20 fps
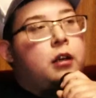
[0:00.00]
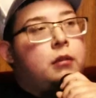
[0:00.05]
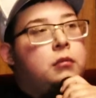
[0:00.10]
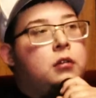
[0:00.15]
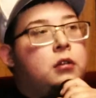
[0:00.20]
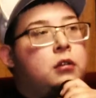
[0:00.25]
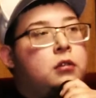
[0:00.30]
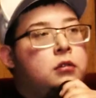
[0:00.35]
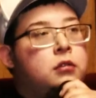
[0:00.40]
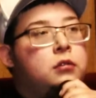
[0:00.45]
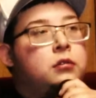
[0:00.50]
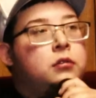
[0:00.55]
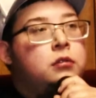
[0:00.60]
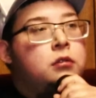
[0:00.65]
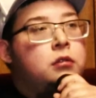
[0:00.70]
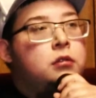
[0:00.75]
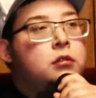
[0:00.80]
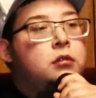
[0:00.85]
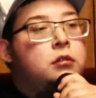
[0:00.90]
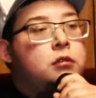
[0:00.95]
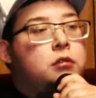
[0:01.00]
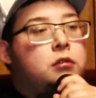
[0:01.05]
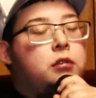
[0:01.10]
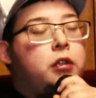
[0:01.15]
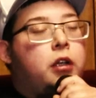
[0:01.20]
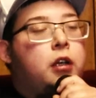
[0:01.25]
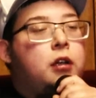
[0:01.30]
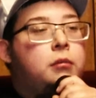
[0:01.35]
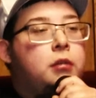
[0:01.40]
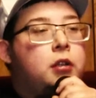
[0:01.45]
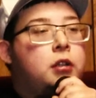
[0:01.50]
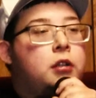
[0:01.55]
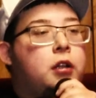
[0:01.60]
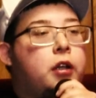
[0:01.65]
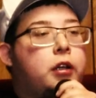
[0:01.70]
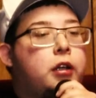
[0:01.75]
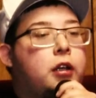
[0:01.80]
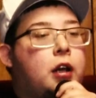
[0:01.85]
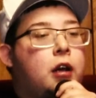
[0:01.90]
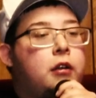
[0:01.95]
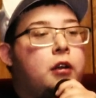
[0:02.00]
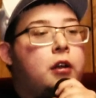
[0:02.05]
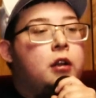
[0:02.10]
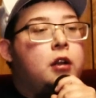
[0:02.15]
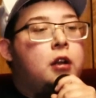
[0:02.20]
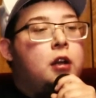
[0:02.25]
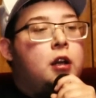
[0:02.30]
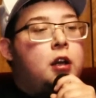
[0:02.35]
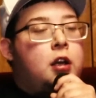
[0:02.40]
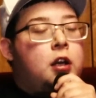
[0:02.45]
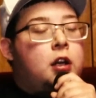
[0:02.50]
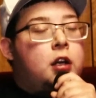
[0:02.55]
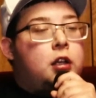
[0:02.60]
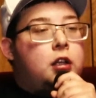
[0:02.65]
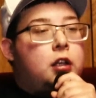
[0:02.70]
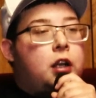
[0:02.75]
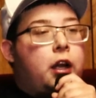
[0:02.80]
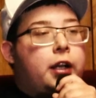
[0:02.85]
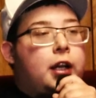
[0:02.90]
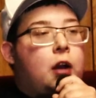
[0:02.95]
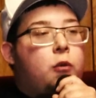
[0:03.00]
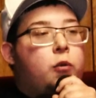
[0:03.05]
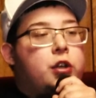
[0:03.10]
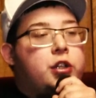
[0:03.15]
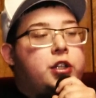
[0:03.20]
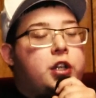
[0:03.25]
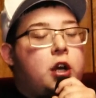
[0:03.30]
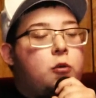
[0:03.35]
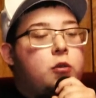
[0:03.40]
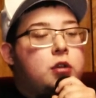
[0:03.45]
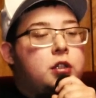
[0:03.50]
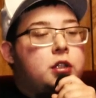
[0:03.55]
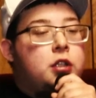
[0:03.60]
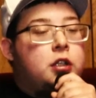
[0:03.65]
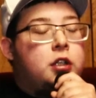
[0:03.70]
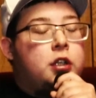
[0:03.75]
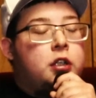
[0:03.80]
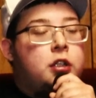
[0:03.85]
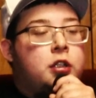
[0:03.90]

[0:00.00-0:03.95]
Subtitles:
bro. Yeah, man. Like I wish I was